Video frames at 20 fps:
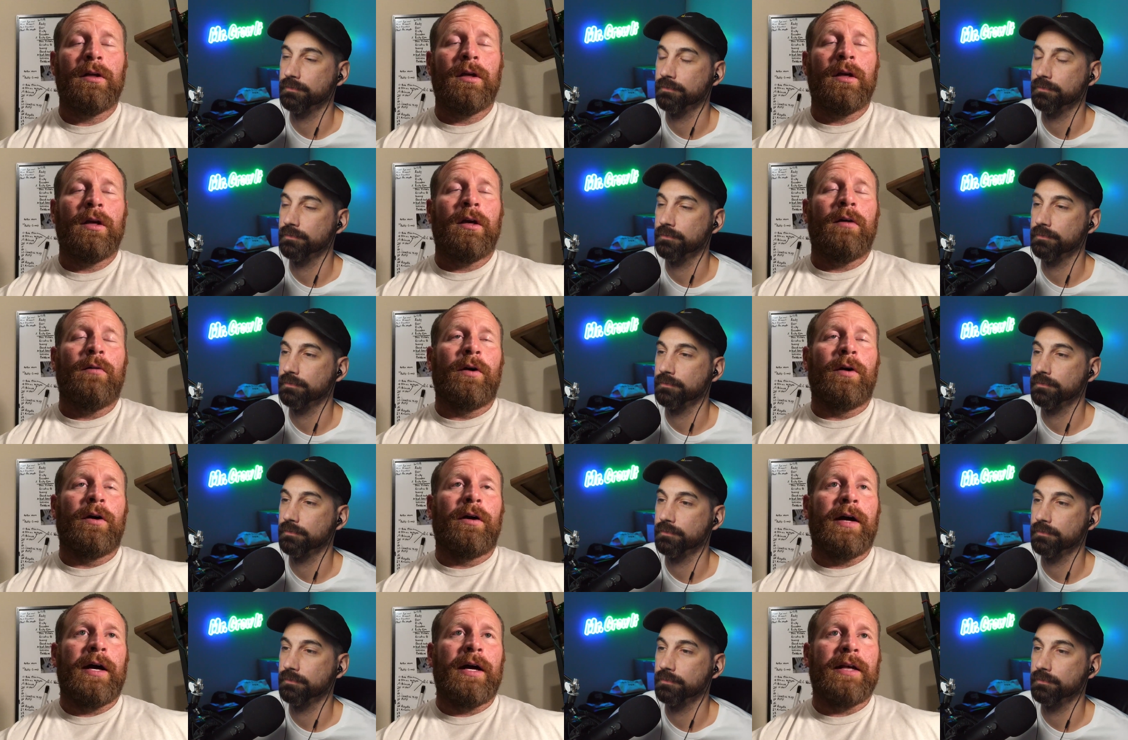
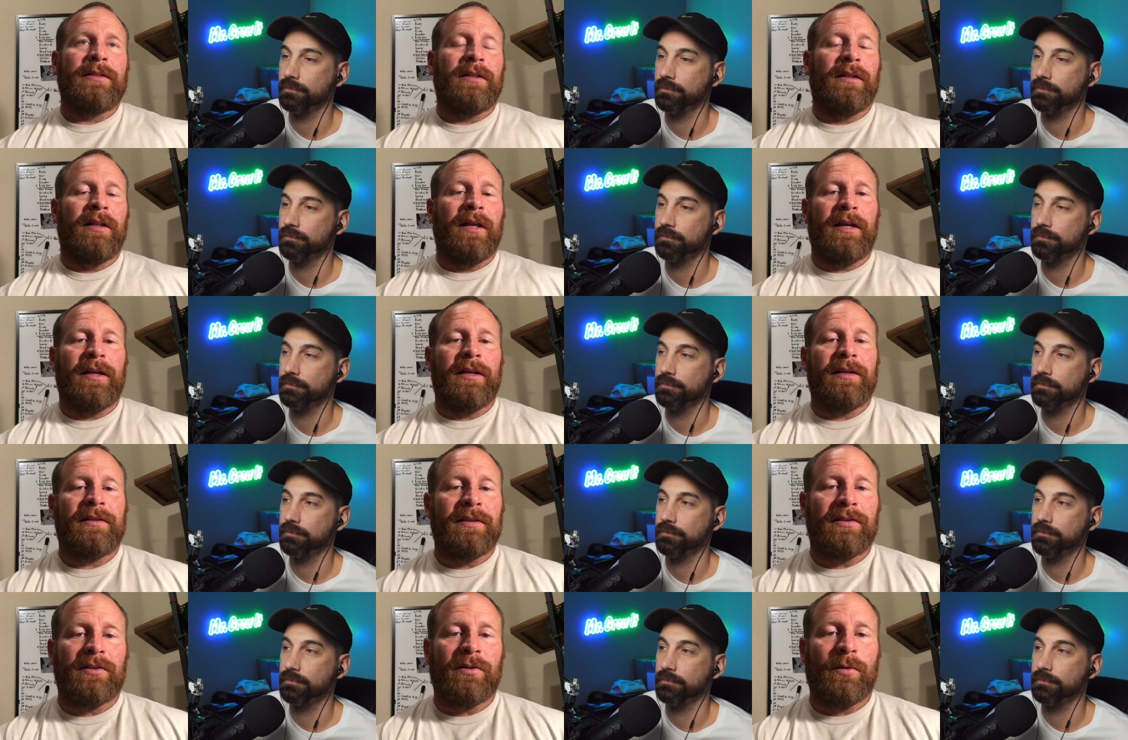Speaker 1: whereas
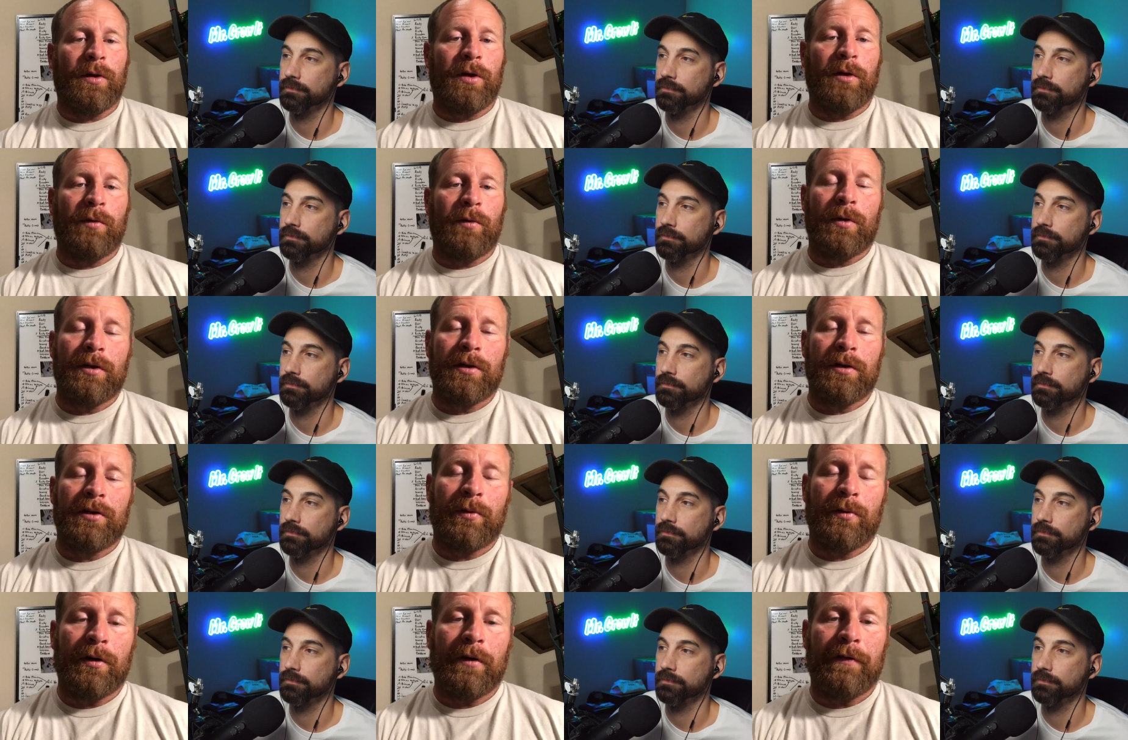lettuce is twenty-one to
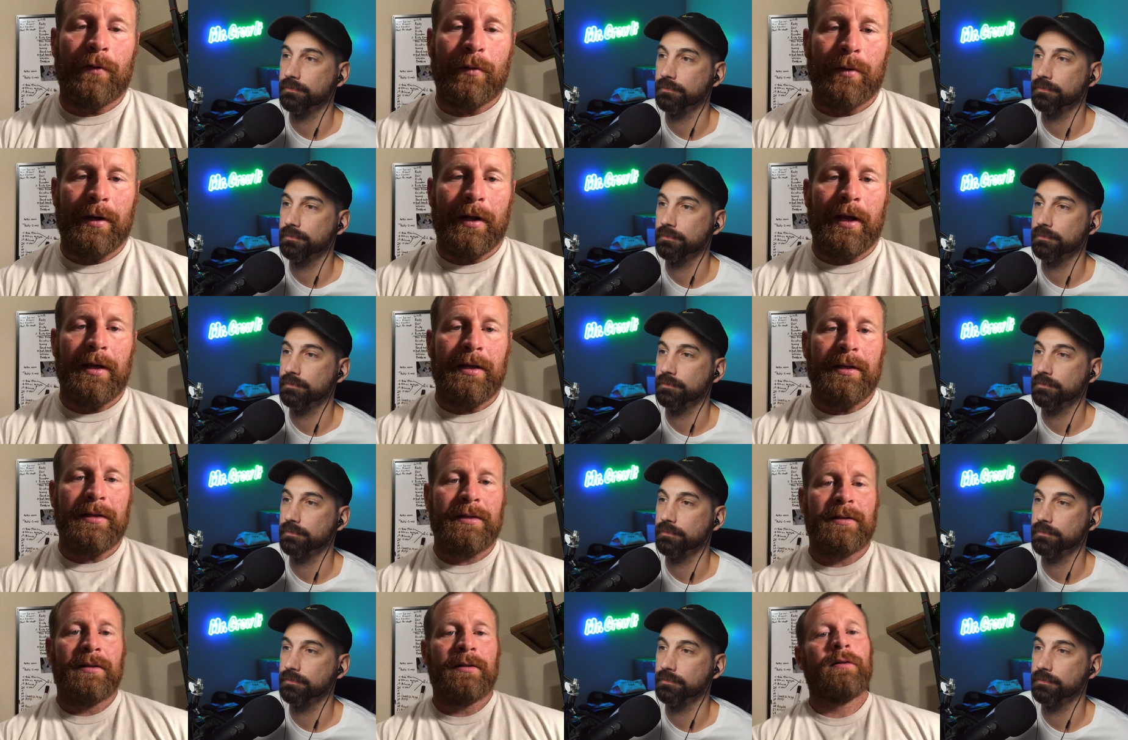twenty-four
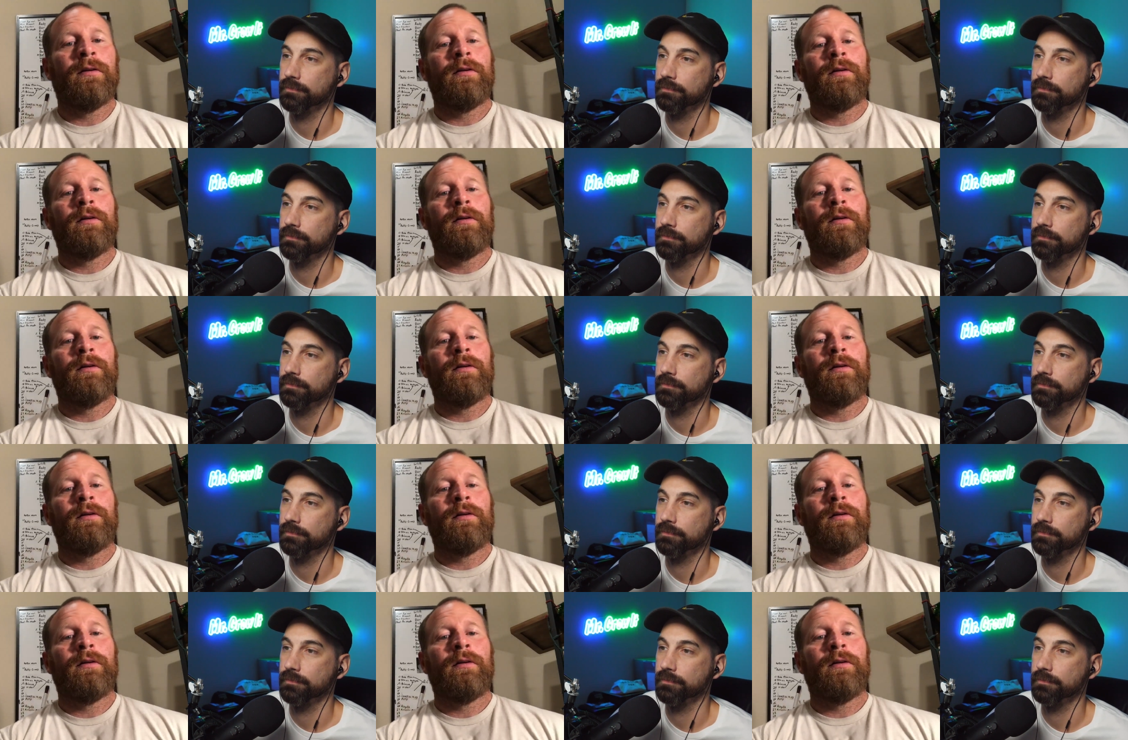days.